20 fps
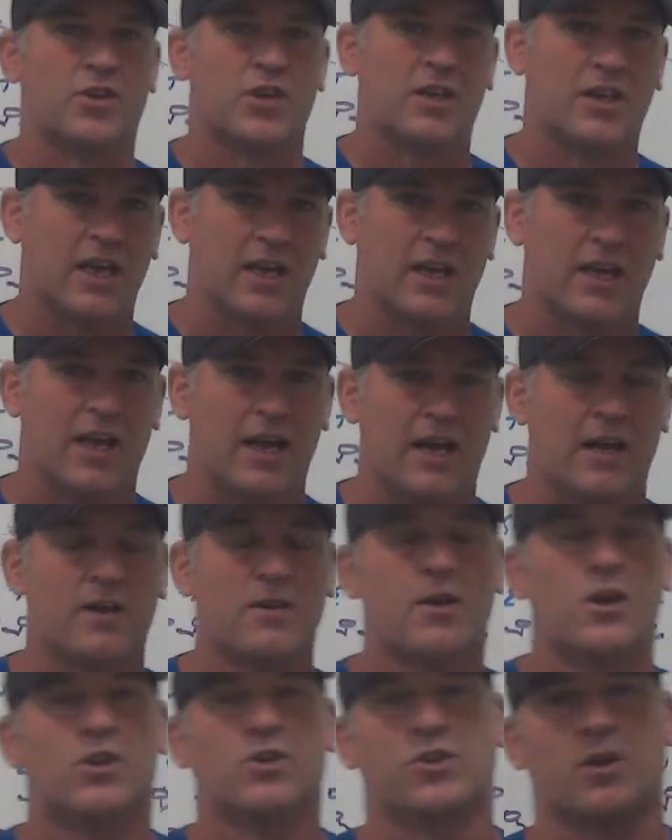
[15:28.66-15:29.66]
to kick an
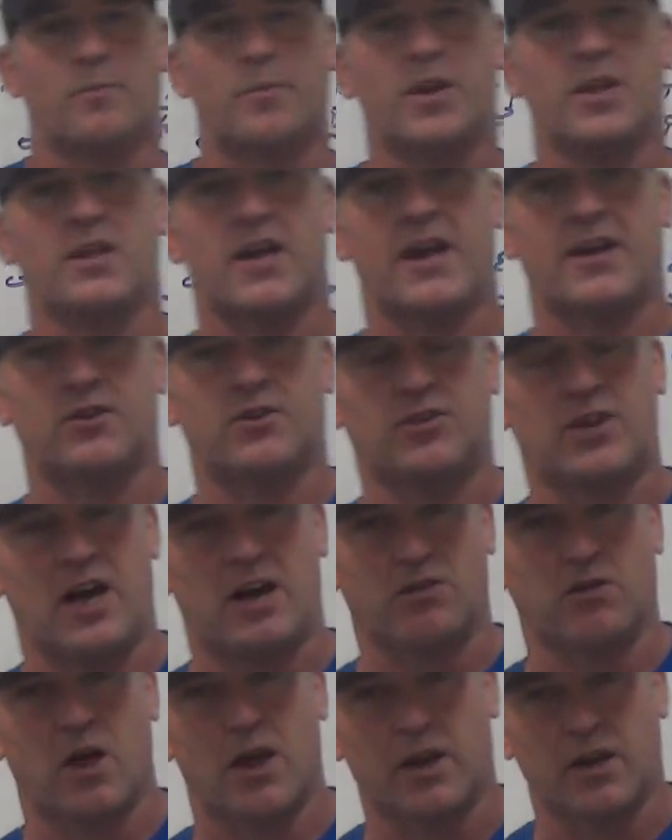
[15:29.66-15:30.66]
end, somebody that is
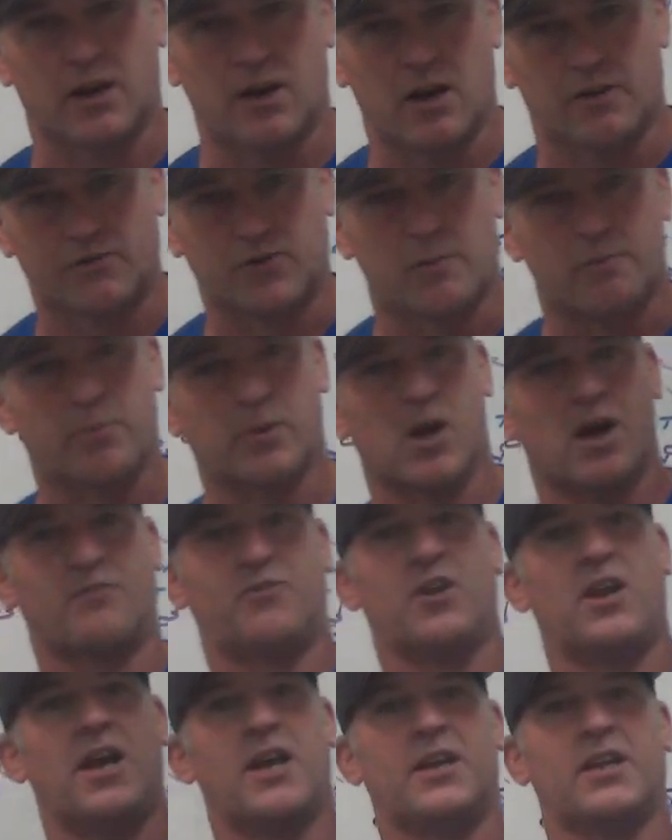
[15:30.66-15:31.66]
athletic enough to
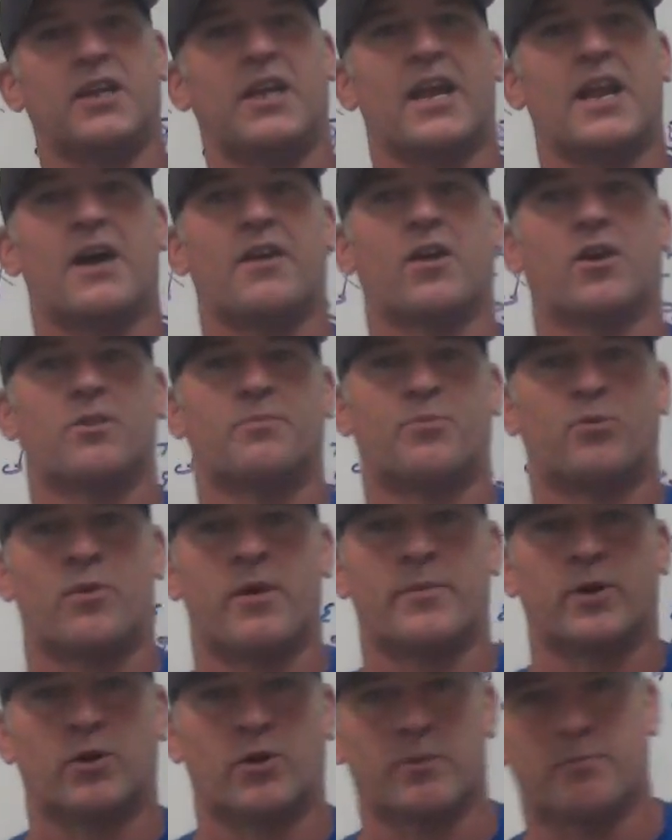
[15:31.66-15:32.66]
bluff an end and get out on the
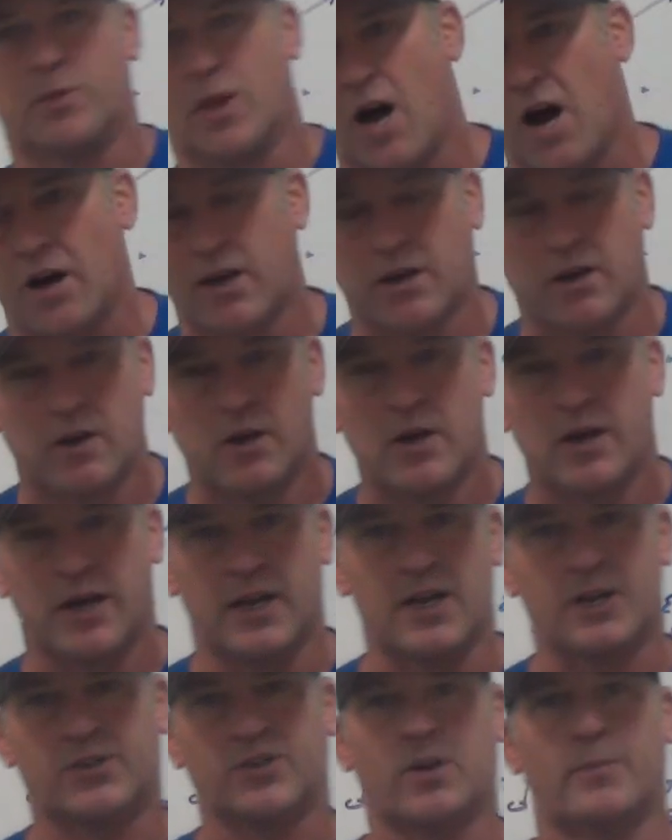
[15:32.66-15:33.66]
perimeter and block,
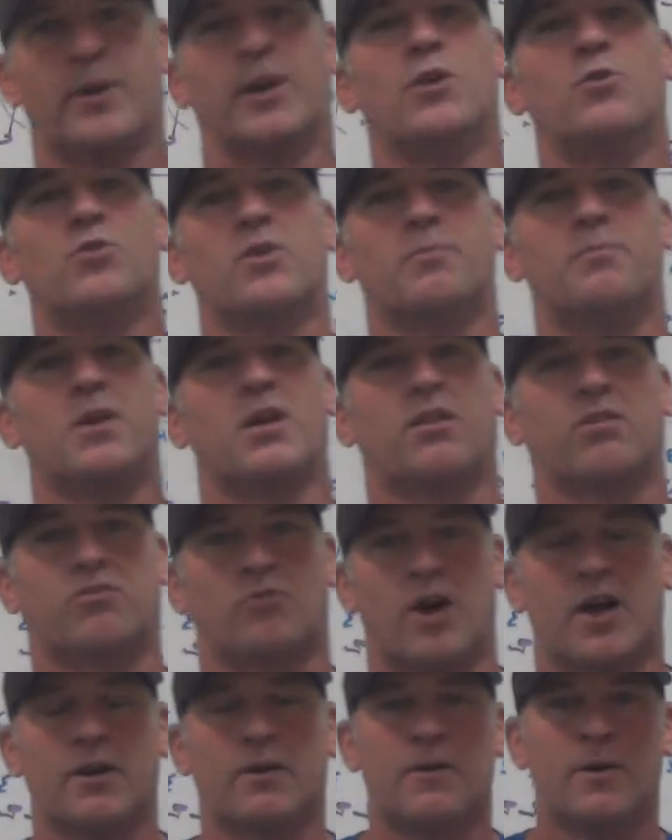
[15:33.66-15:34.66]
and then somebody who can be a
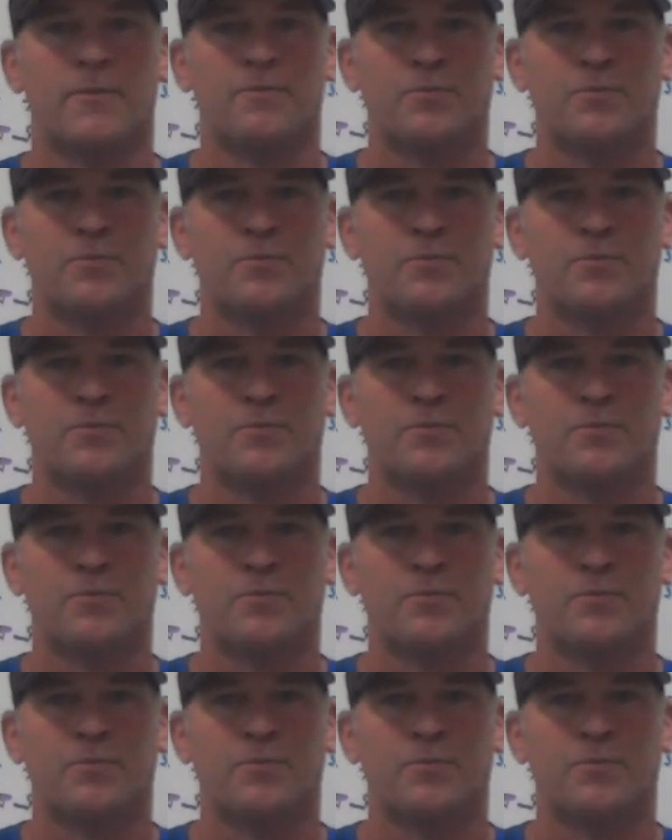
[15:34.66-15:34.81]
threat